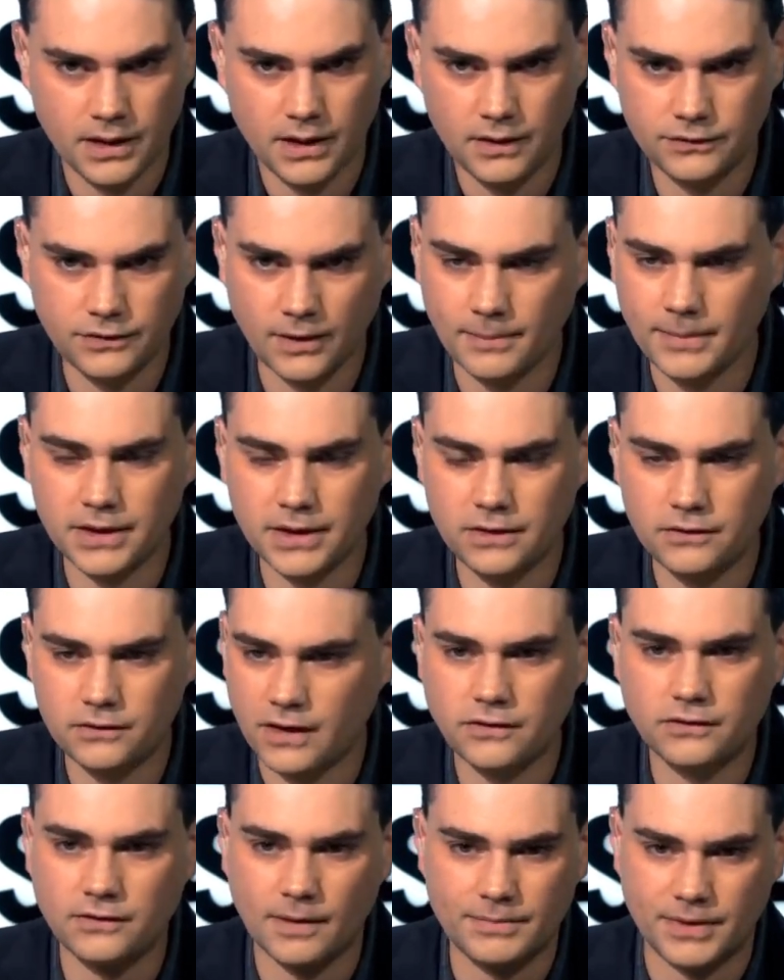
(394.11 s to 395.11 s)
If somebody
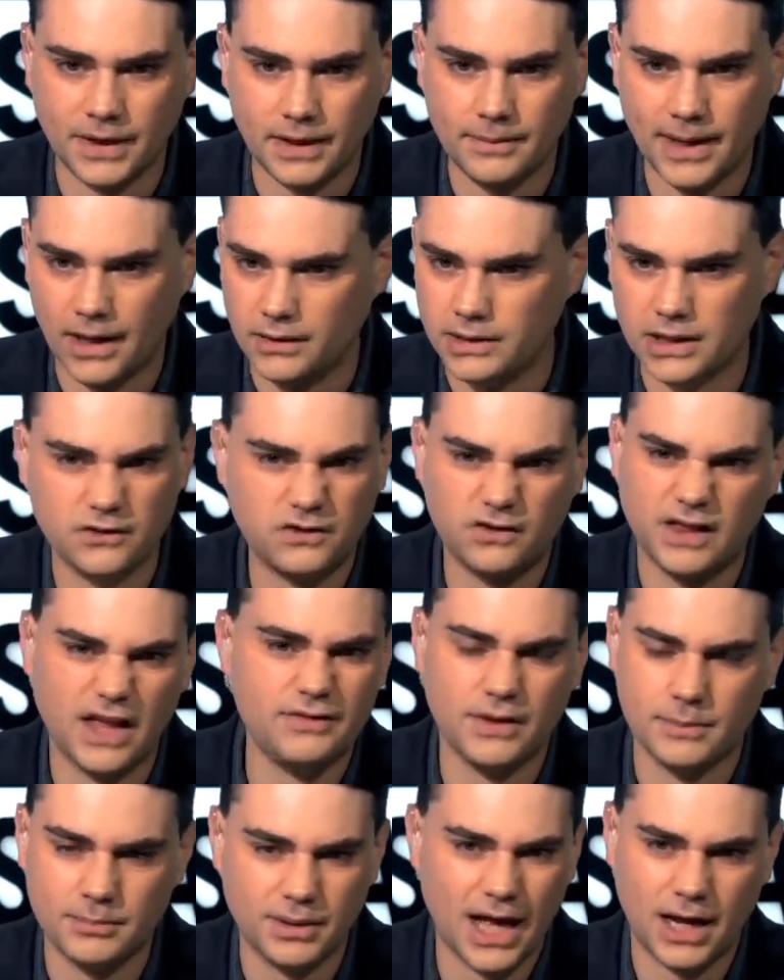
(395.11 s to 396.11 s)
says something about
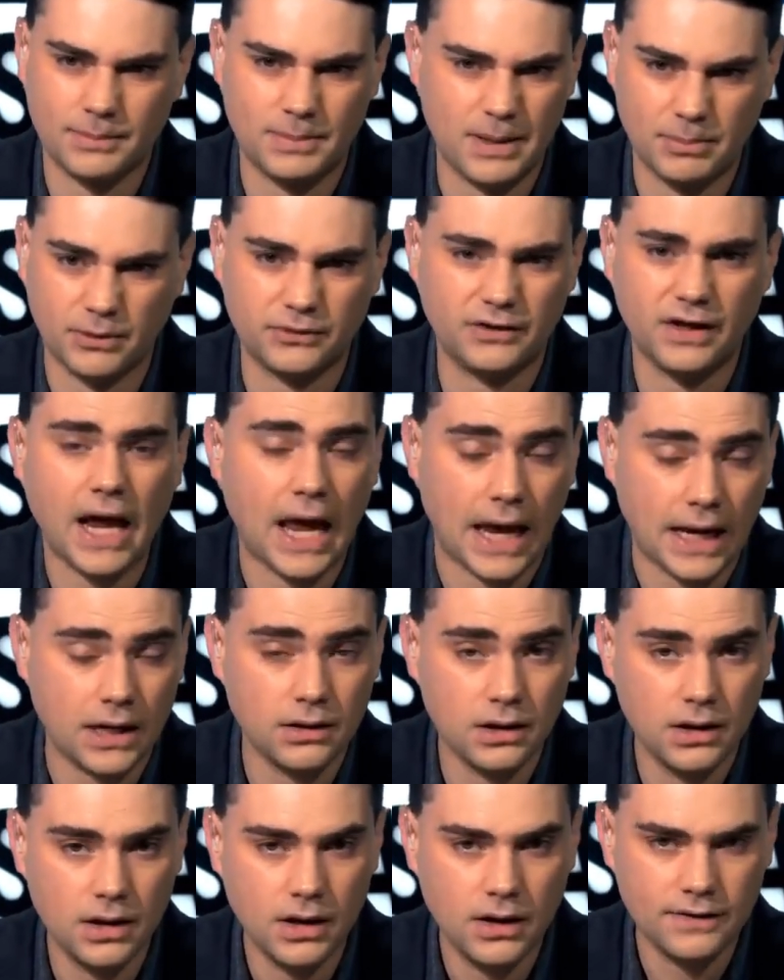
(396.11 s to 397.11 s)
enslaving black people today,
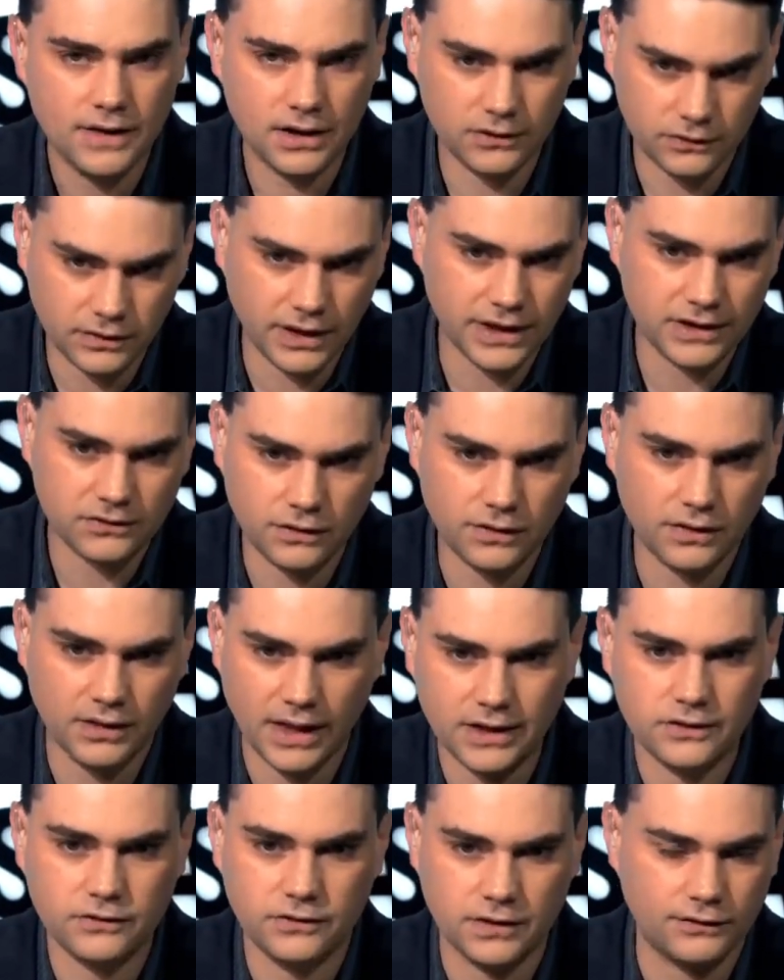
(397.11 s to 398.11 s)
that is linked to the
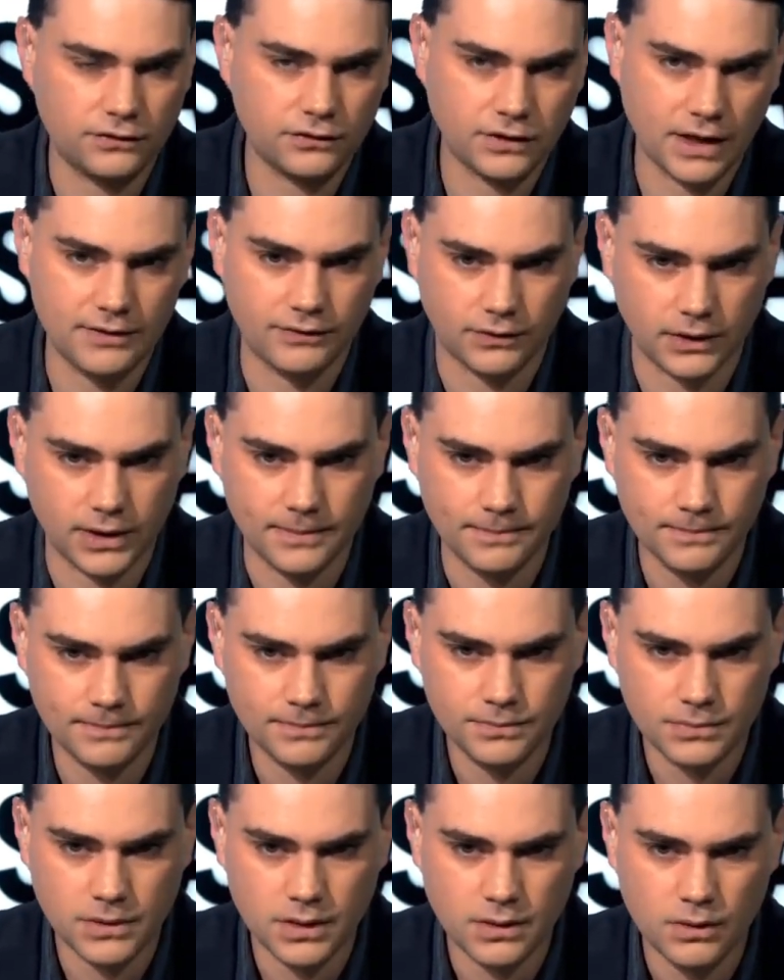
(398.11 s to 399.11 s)
legacy of slavery.
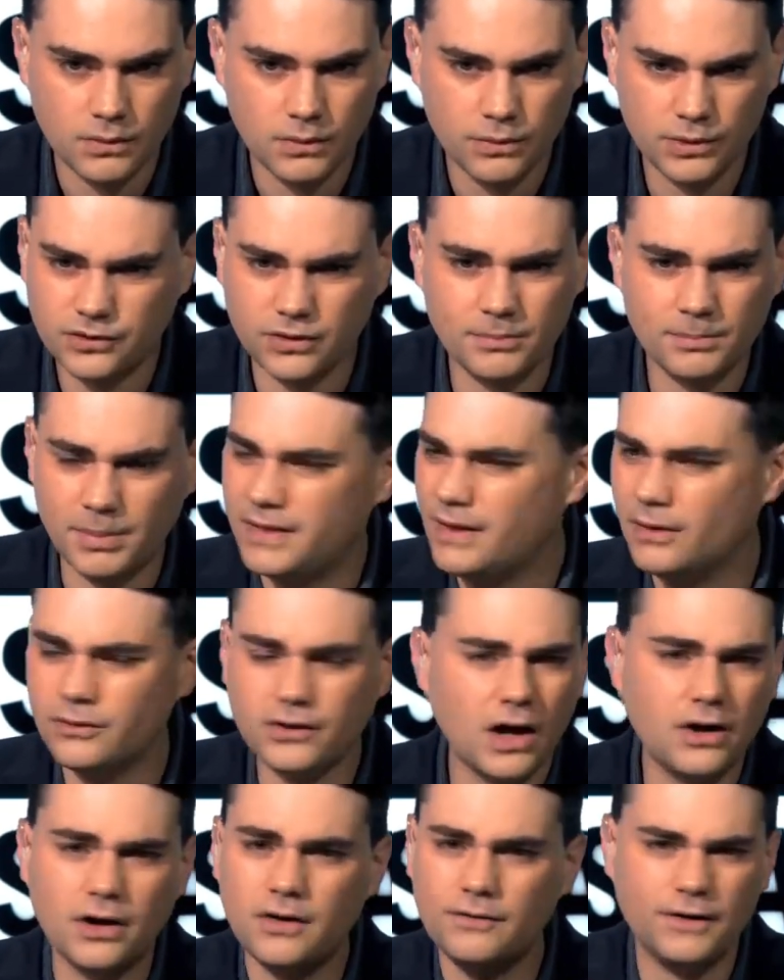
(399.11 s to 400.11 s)
We shouldn't, that was
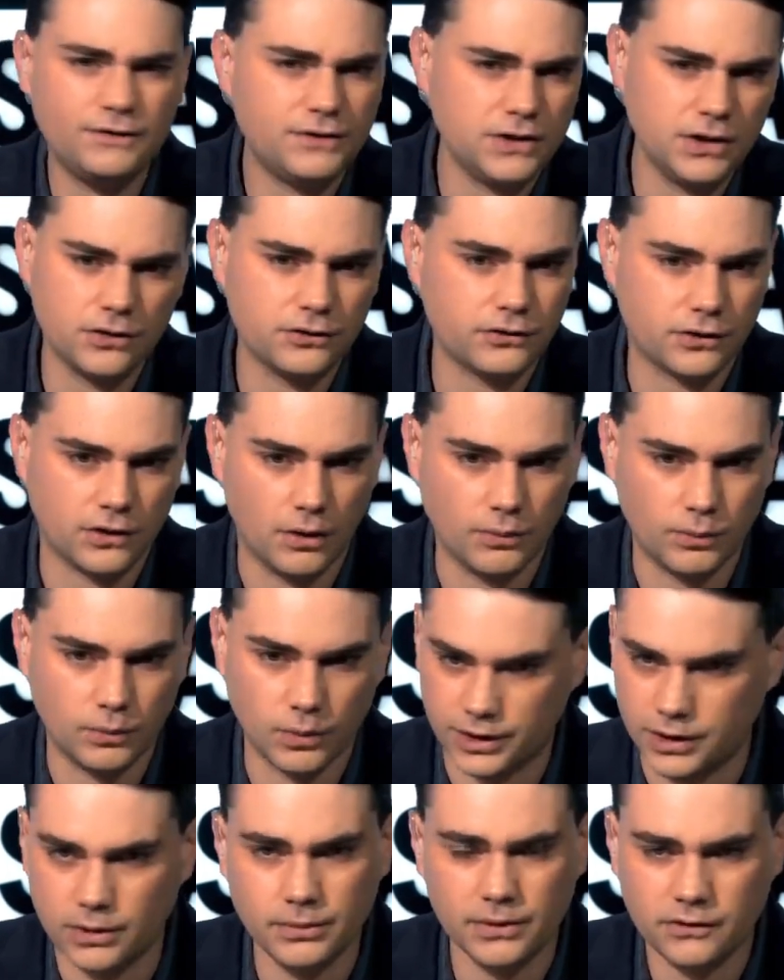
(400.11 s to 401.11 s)
150 years ago.
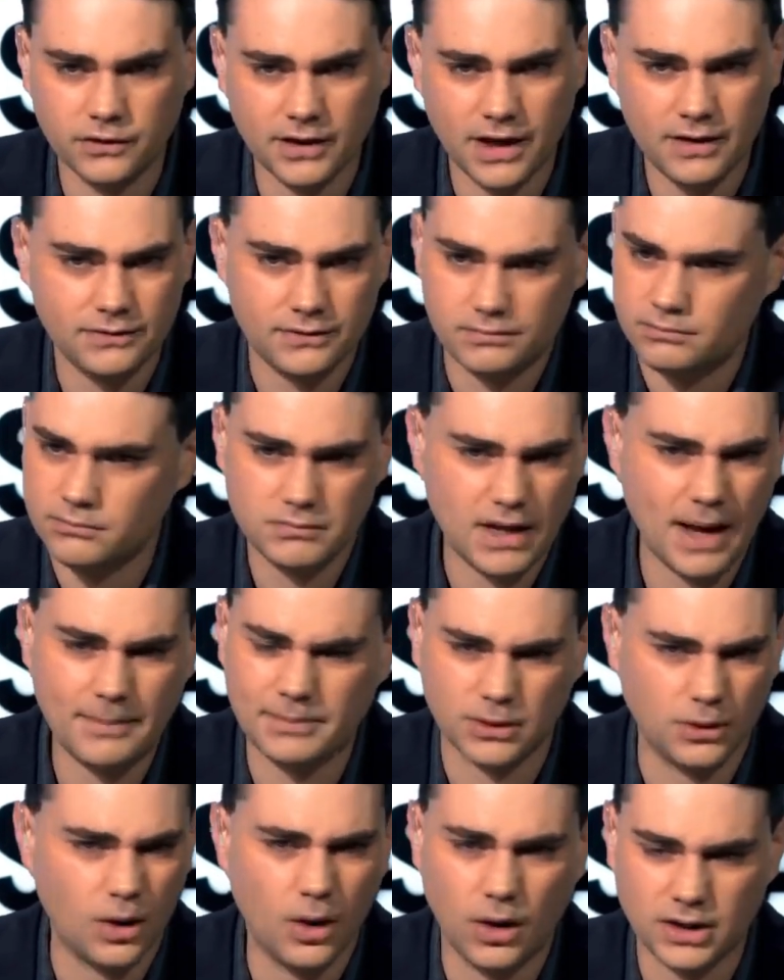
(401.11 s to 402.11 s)
Were you enslaved?
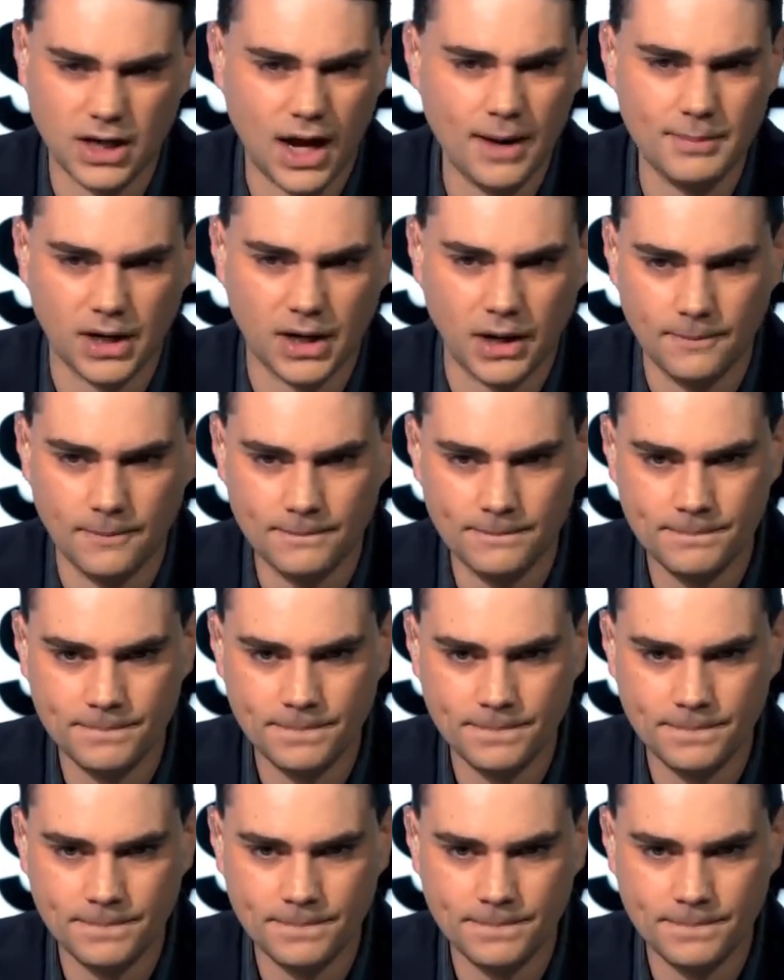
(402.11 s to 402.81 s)
Happened a long time ago.